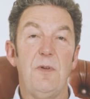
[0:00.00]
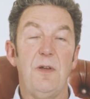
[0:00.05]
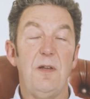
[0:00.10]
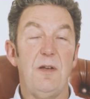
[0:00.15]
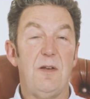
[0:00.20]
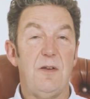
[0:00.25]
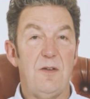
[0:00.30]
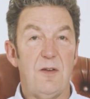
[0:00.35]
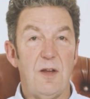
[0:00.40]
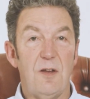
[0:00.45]

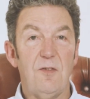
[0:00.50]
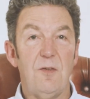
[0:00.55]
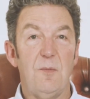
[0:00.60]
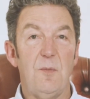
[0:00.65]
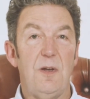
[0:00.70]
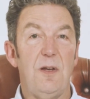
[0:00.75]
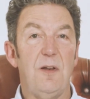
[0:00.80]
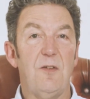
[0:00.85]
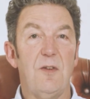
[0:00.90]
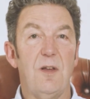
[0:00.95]
it doesn't
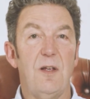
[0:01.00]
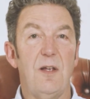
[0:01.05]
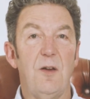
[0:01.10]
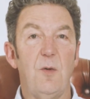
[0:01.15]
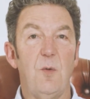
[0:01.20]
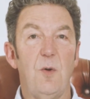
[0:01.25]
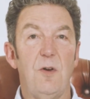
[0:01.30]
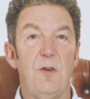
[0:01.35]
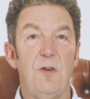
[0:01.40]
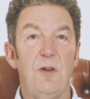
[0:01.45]
mean it's a high
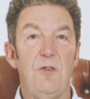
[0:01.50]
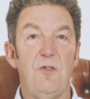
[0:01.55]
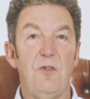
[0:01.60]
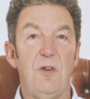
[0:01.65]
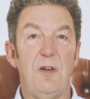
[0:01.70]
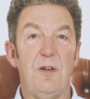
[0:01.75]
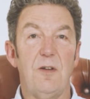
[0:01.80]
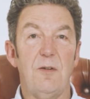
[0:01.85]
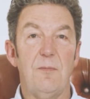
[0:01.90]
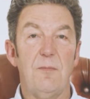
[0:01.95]
quality
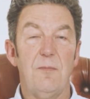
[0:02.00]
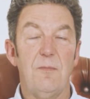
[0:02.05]
sheet.